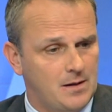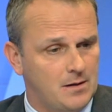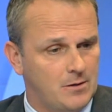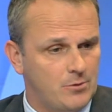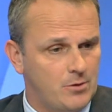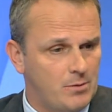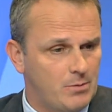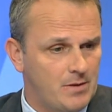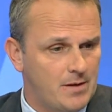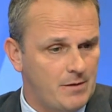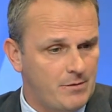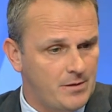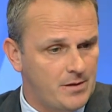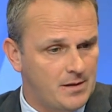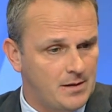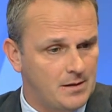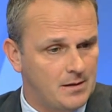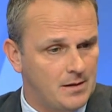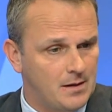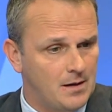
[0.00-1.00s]
thing, I agree with
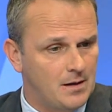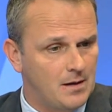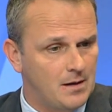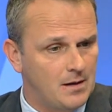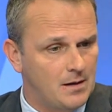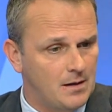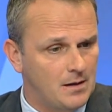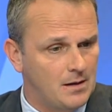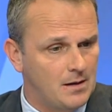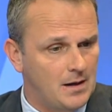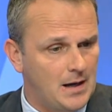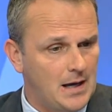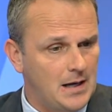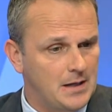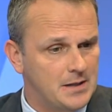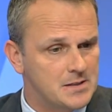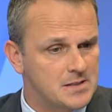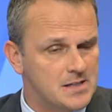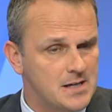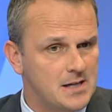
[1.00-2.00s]
everything
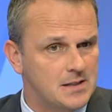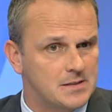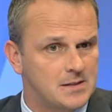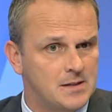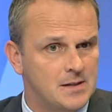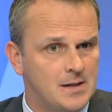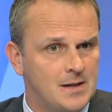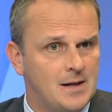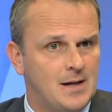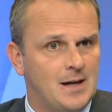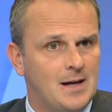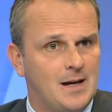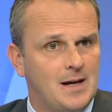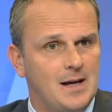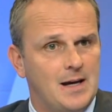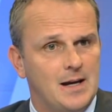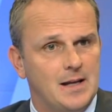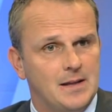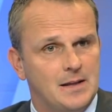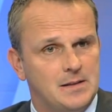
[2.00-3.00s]
Alan said,
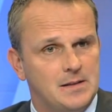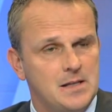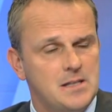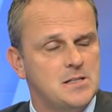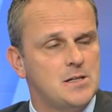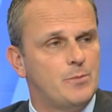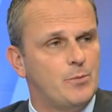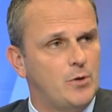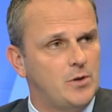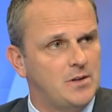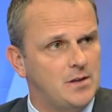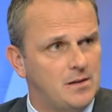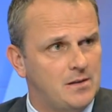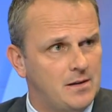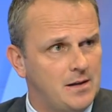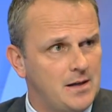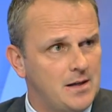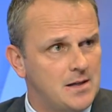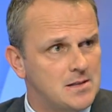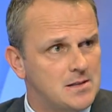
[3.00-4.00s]
the disappointing
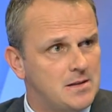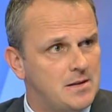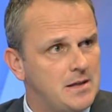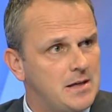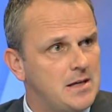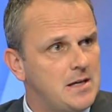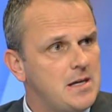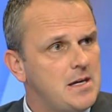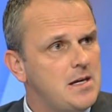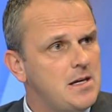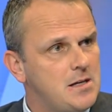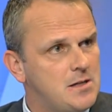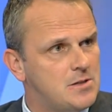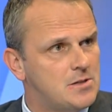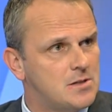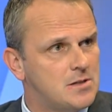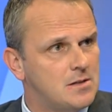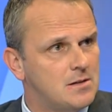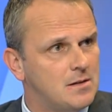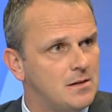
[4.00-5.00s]
thing is the
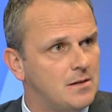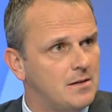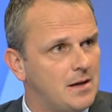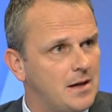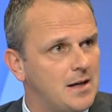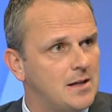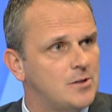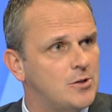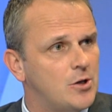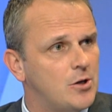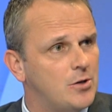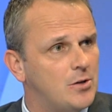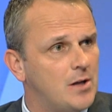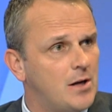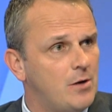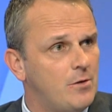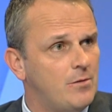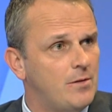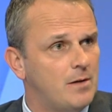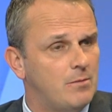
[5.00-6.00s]
ease they get turned
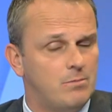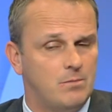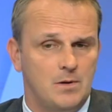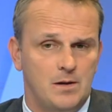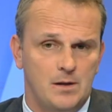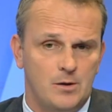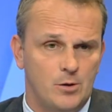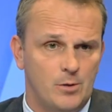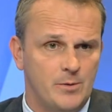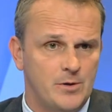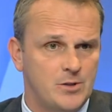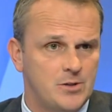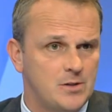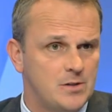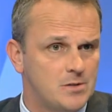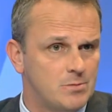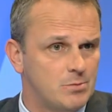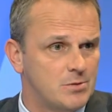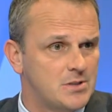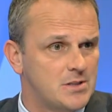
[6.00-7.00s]
over. In
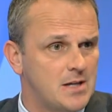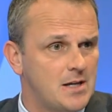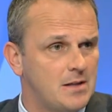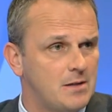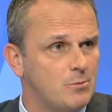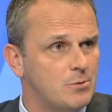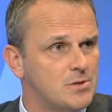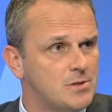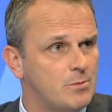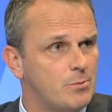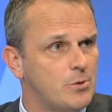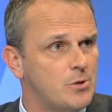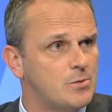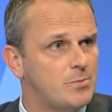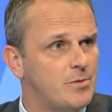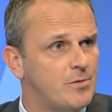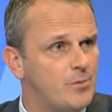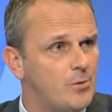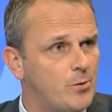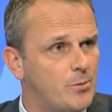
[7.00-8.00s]
commentary it was said it was the
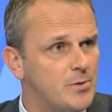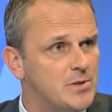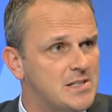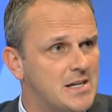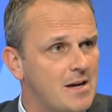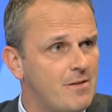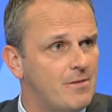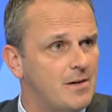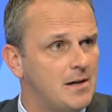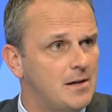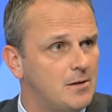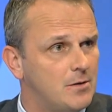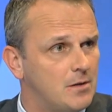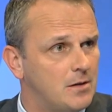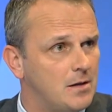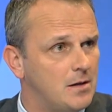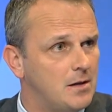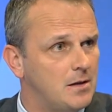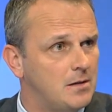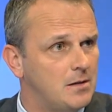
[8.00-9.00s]
worst performance ever
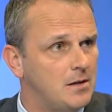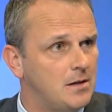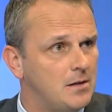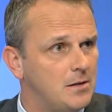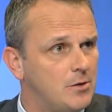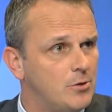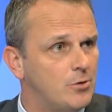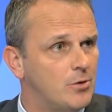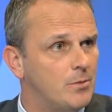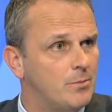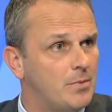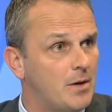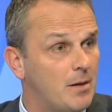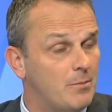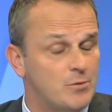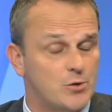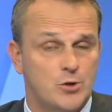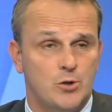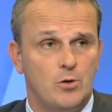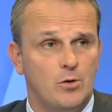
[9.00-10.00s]
in Europe.
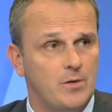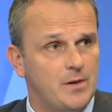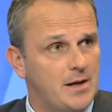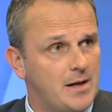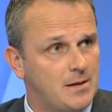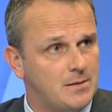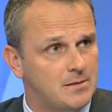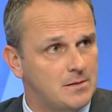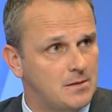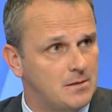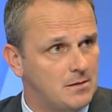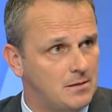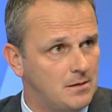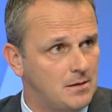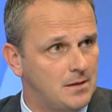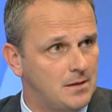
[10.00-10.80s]
I'm sure they had,